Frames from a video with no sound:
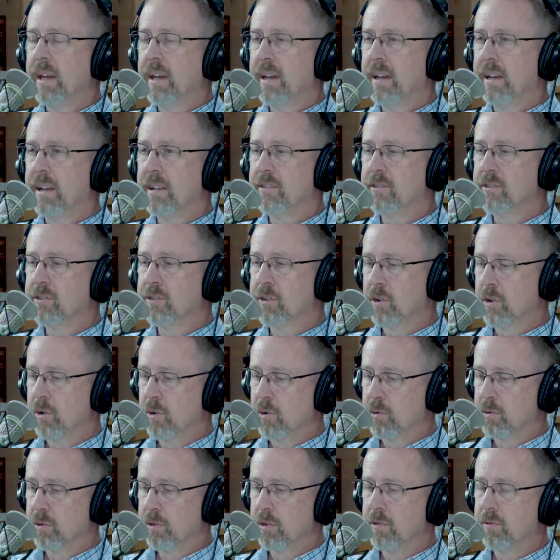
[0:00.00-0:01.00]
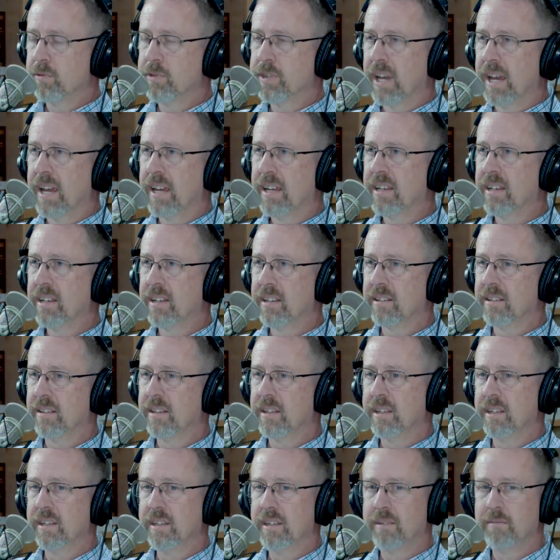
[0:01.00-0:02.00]
And so you've taken
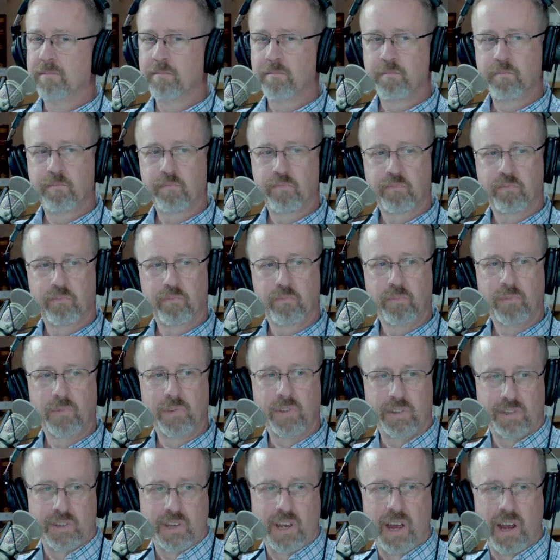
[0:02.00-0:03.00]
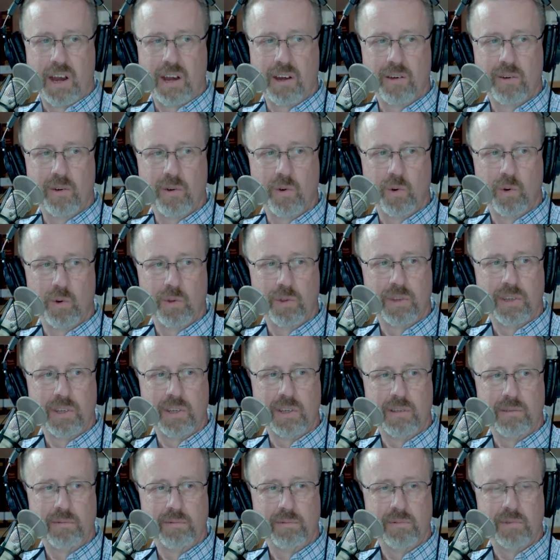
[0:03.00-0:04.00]
the desire or
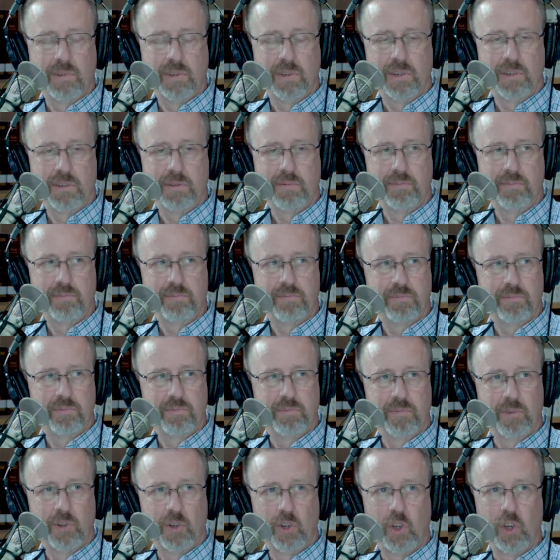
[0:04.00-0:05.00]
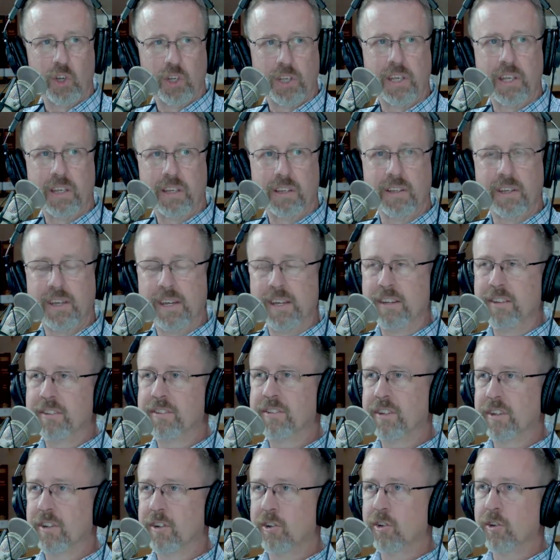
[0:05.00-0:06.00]
the looking, an
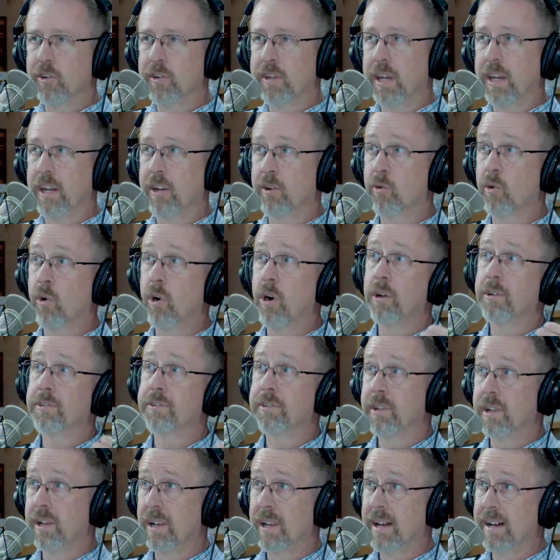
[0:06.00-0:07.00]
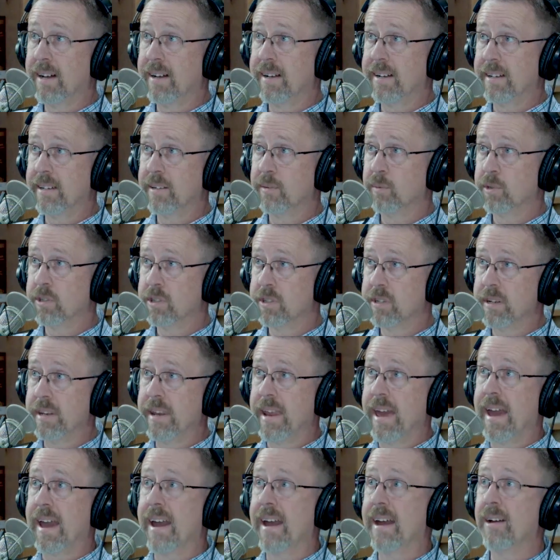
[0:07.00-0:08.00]
innocent look, and crossed a line, which
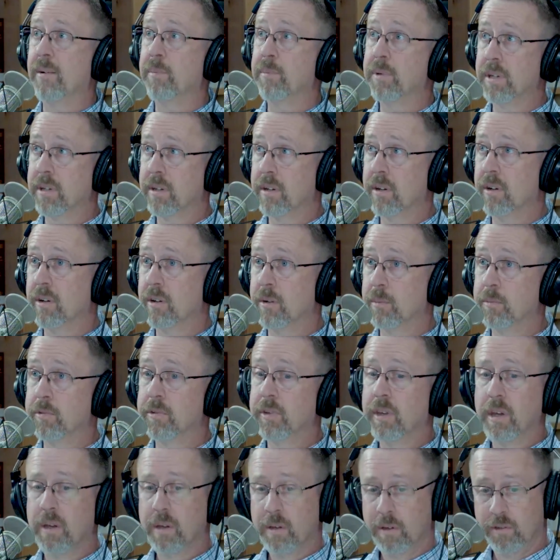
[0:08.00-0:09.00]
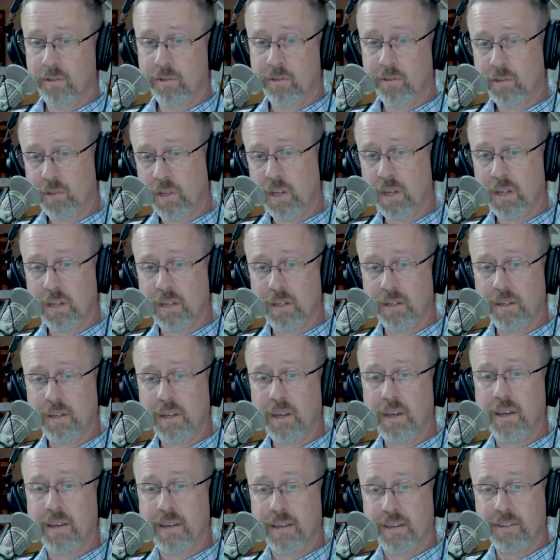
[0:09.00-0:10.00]
now becomes sin.
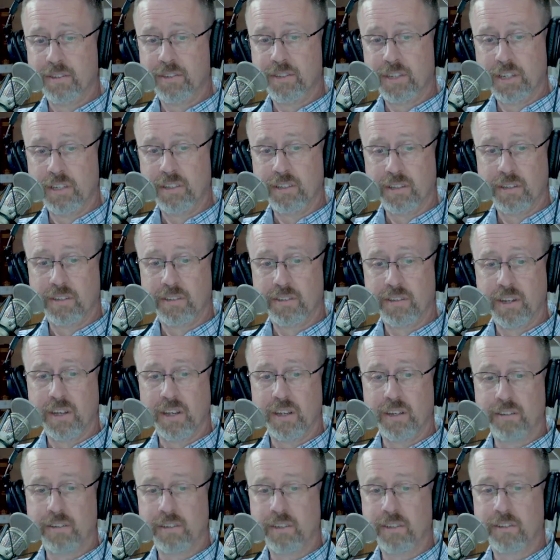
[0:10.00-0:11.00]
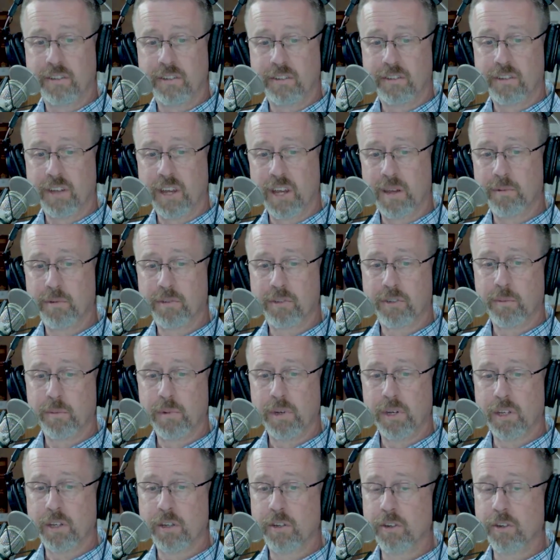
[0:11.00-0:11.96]
And Jesus says it's the same as committing